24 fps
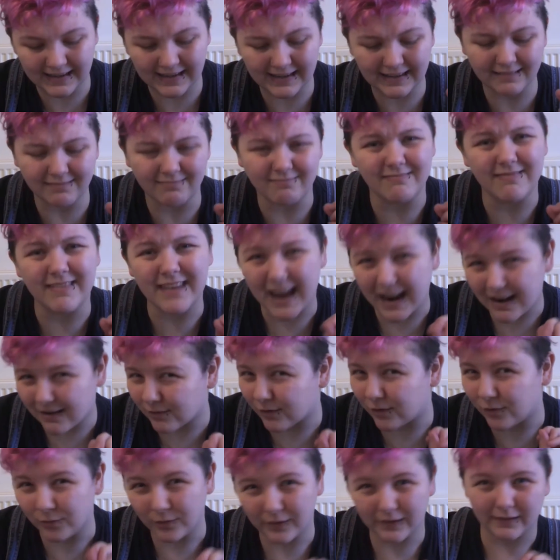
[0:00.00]

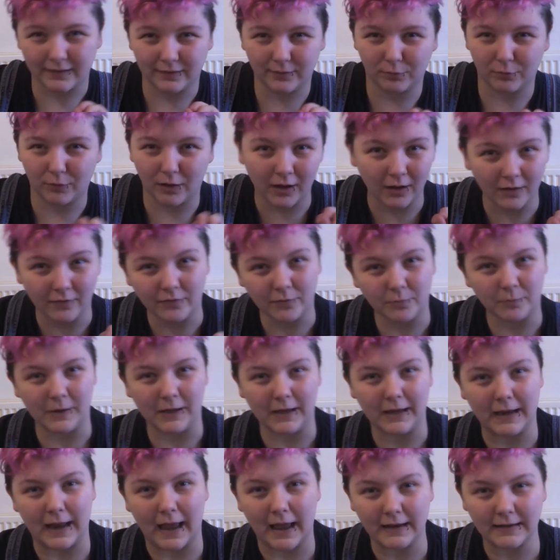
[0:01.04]
narrowly swerved being
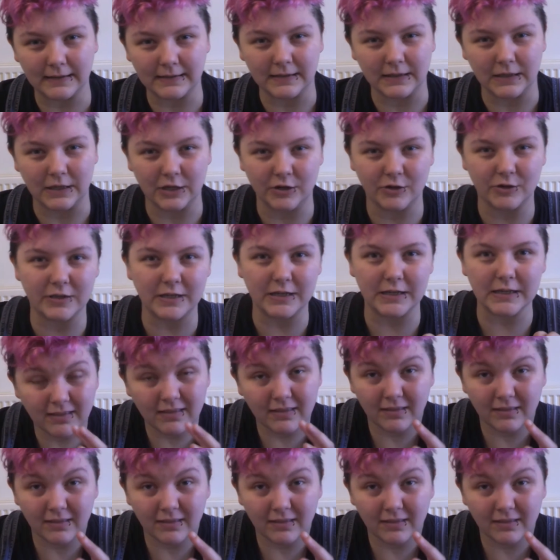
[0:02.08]
executed.